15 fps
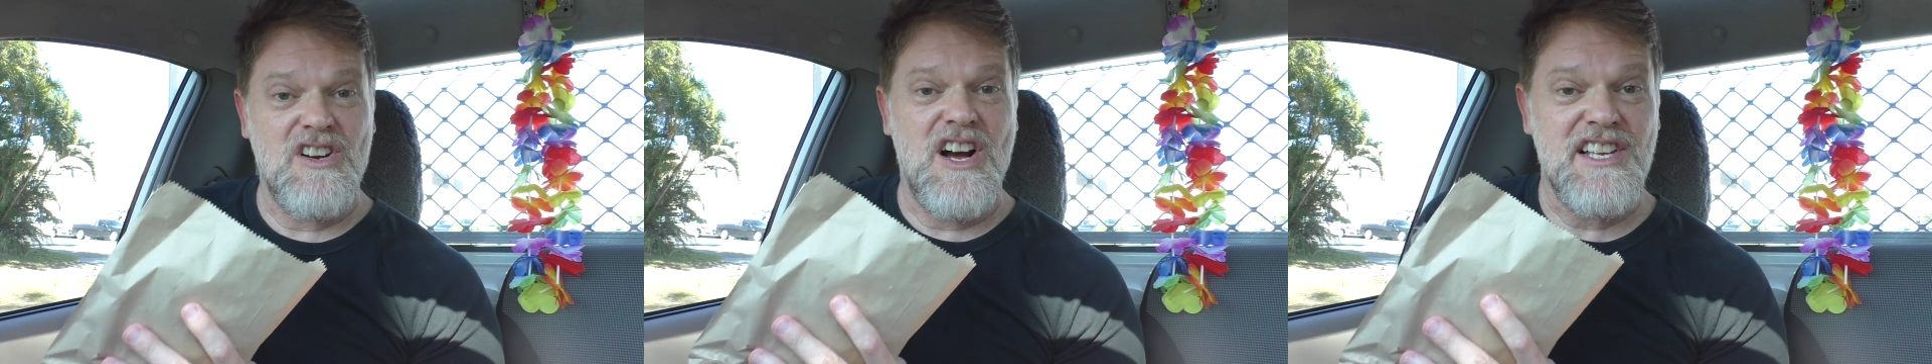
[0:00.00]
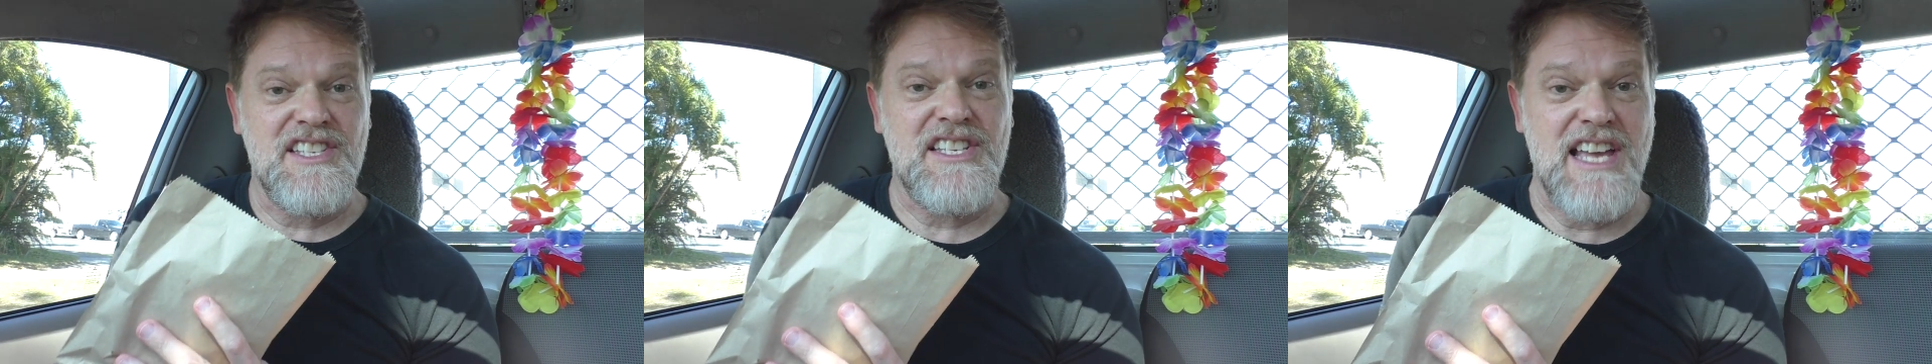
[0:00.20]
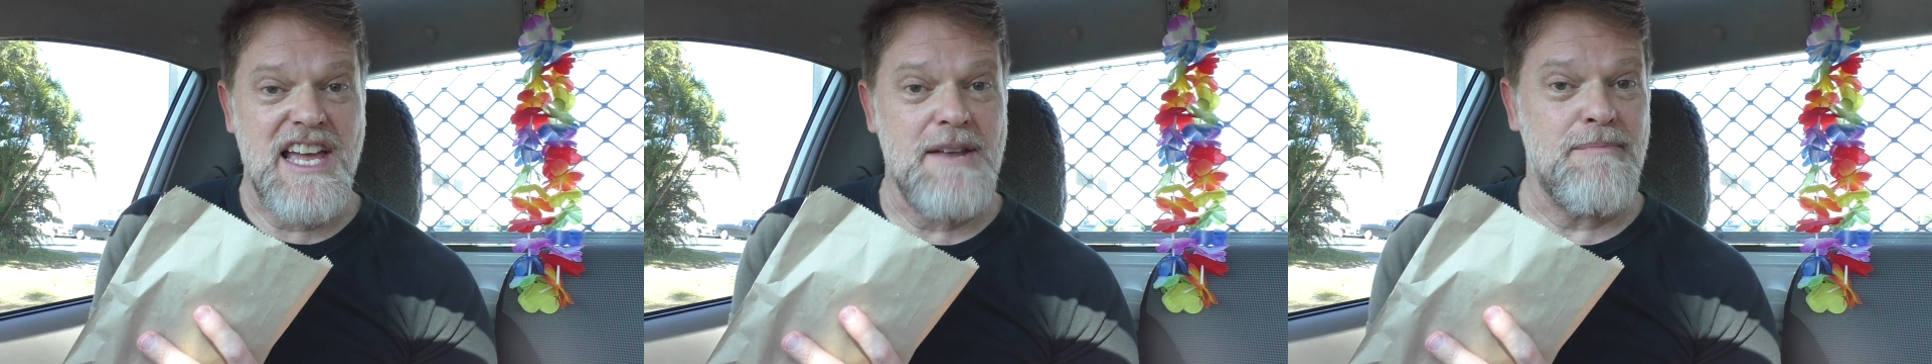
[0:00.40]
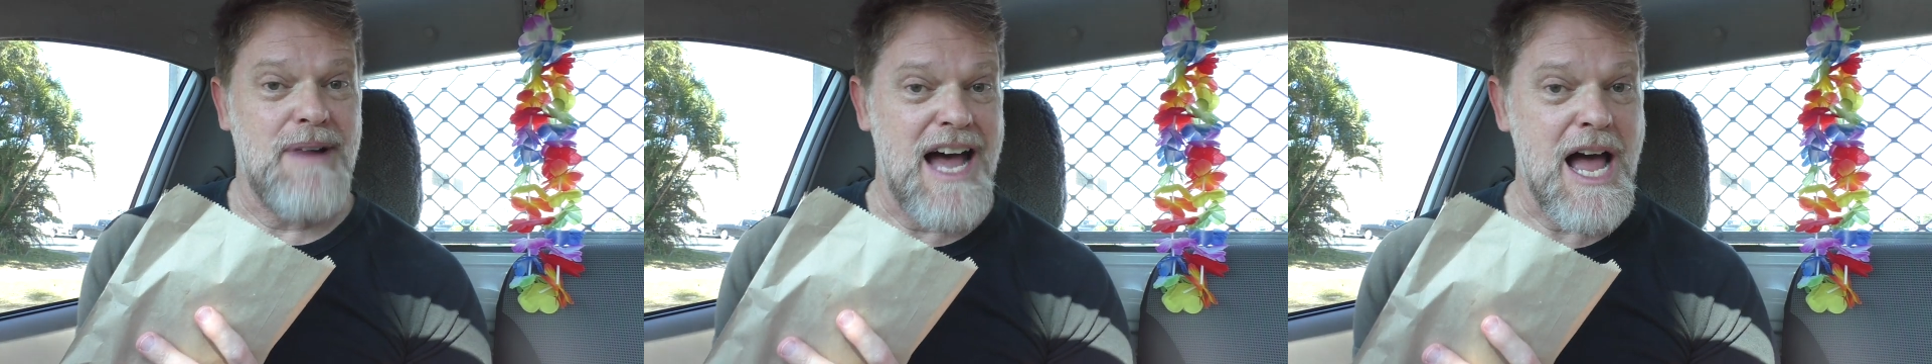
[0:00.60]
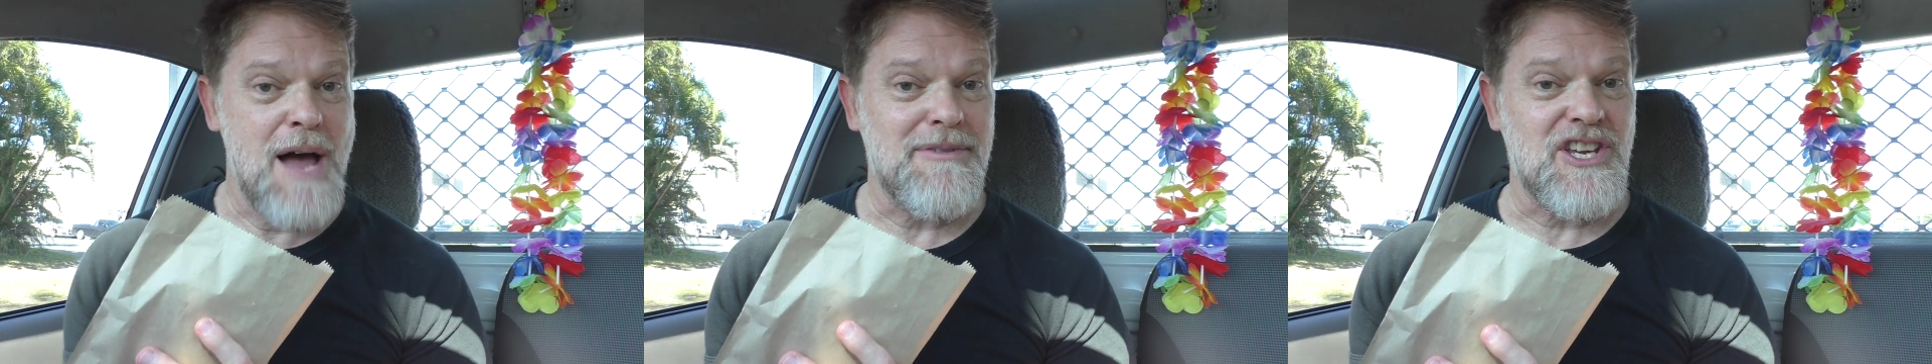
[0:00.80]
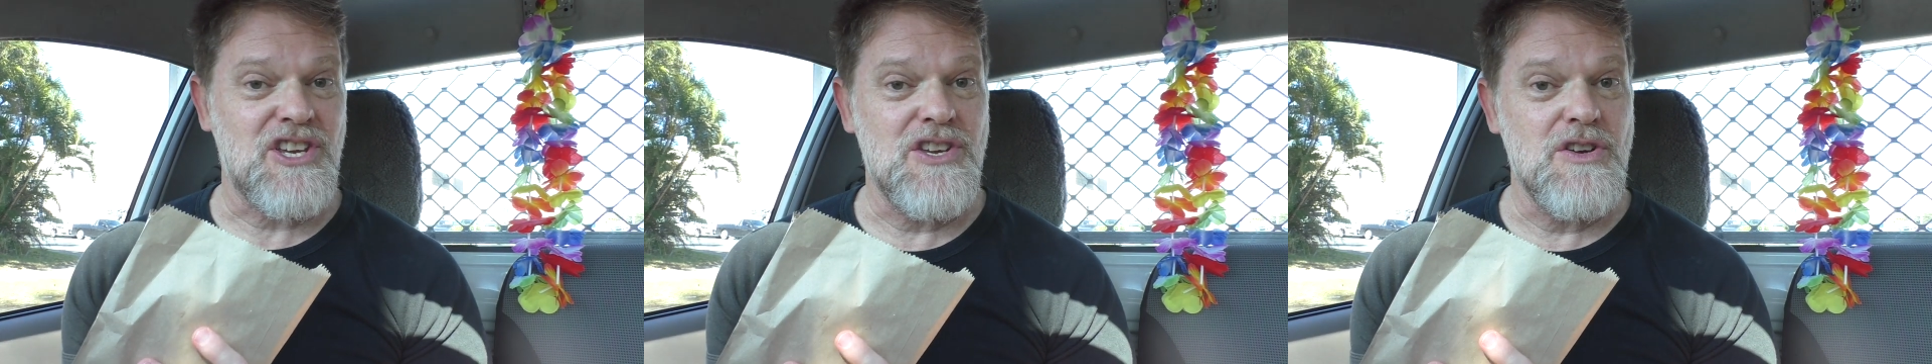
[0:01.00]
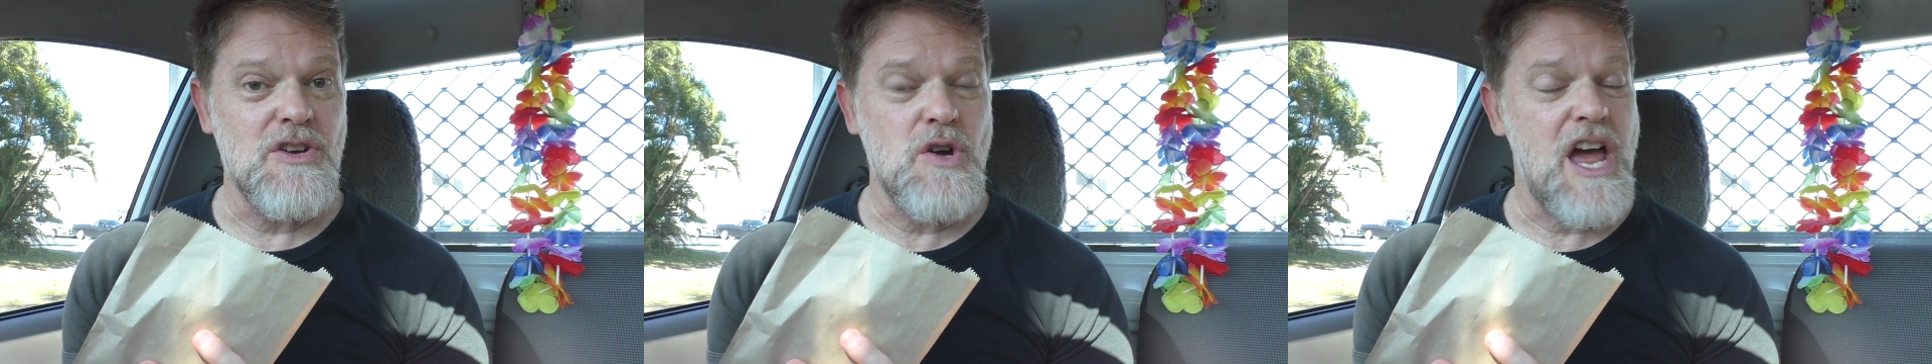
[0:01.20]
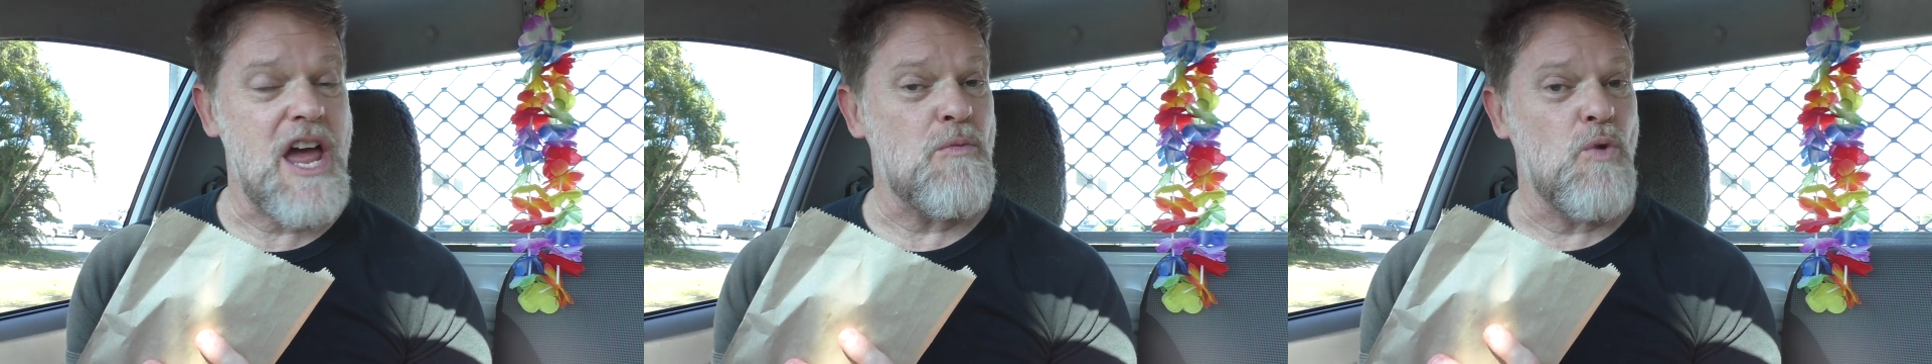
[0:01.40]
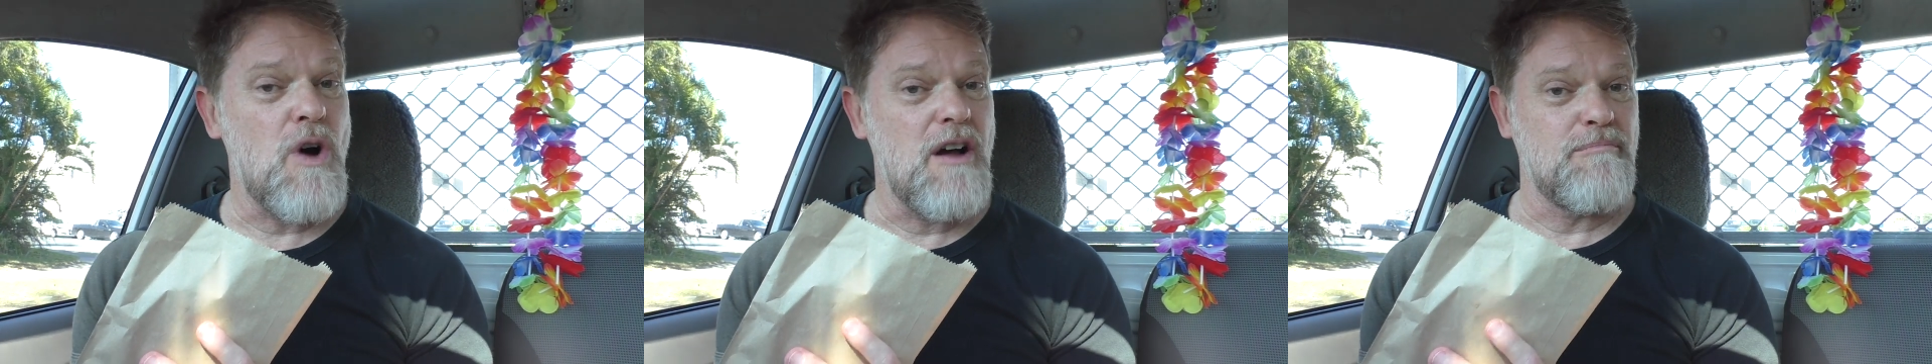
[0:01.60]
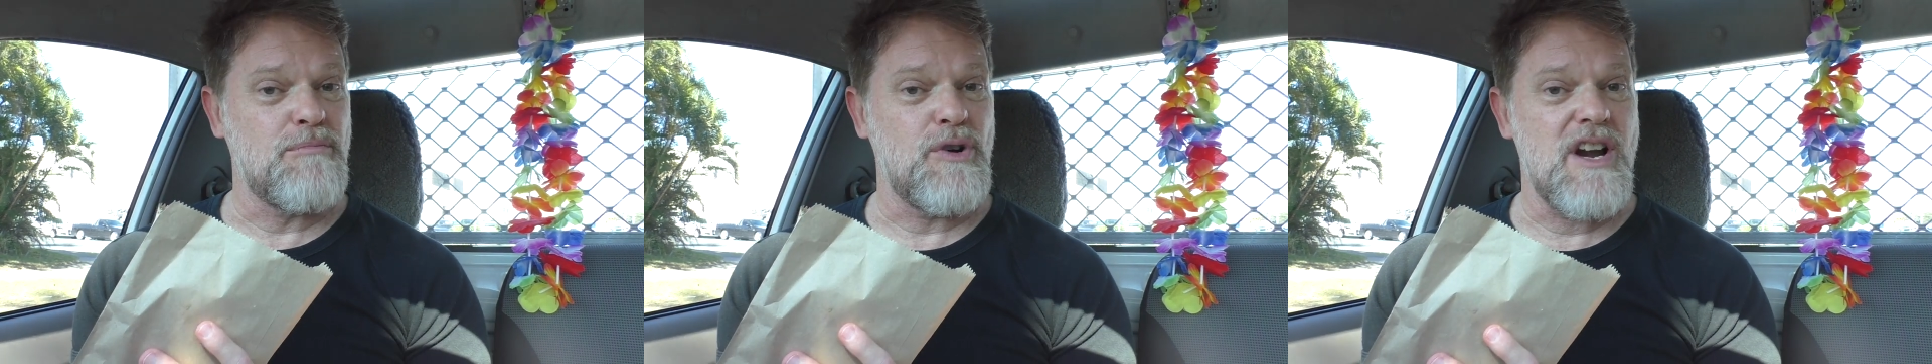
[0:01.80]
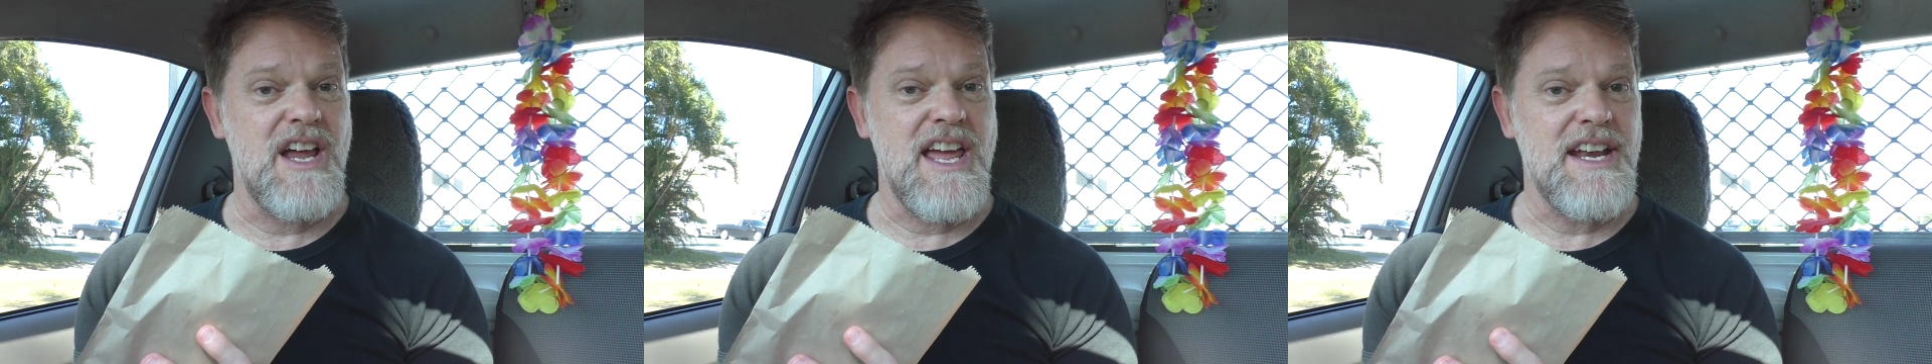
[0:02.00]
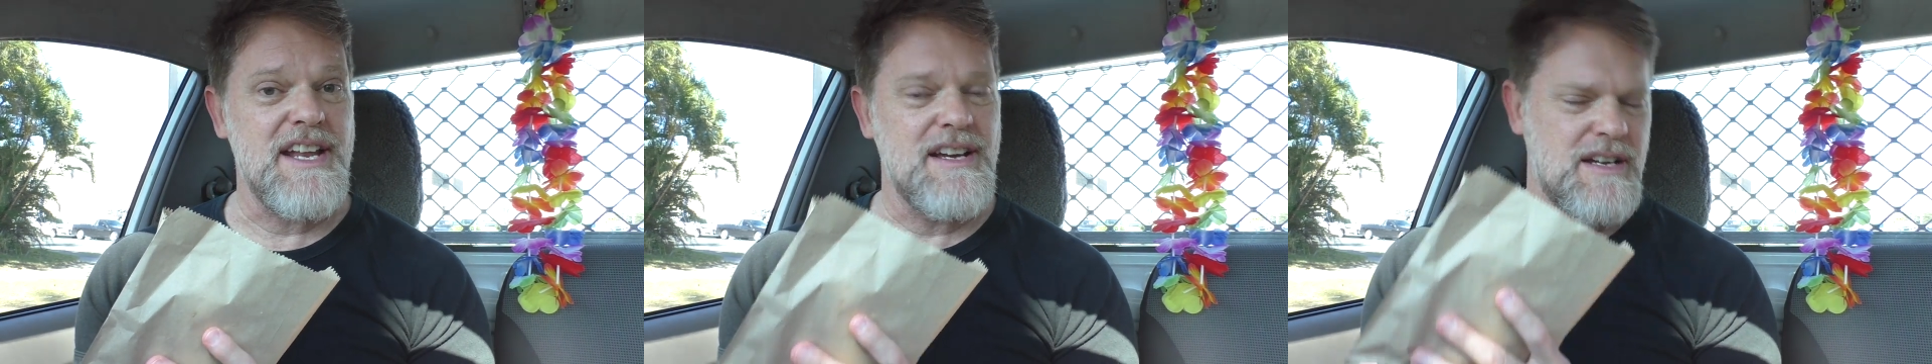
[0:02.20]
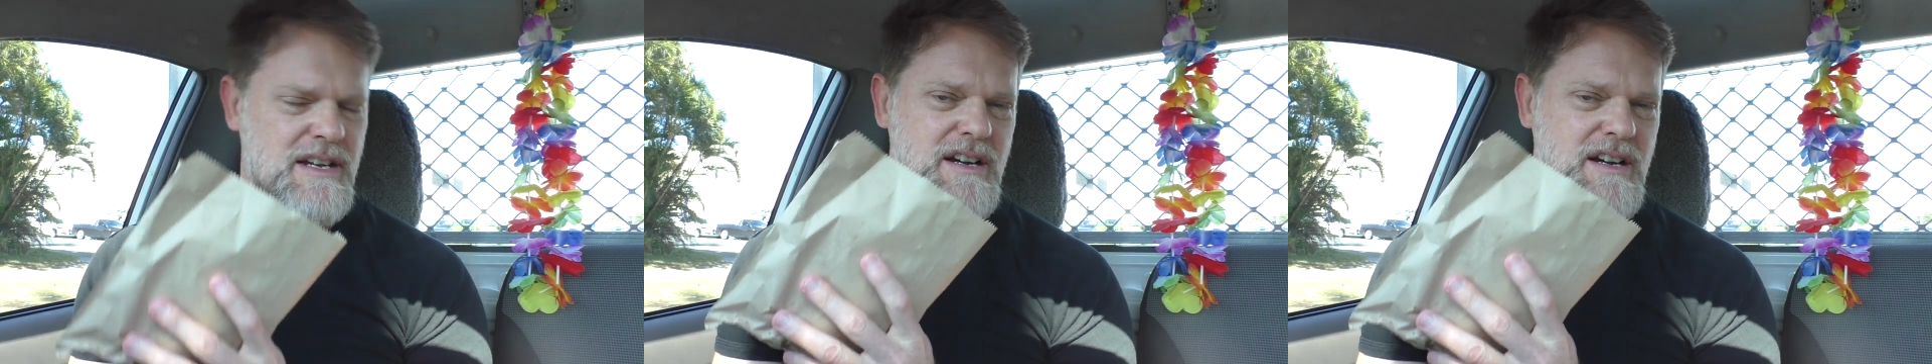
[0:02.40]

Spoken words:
I said barbecue, and what bread?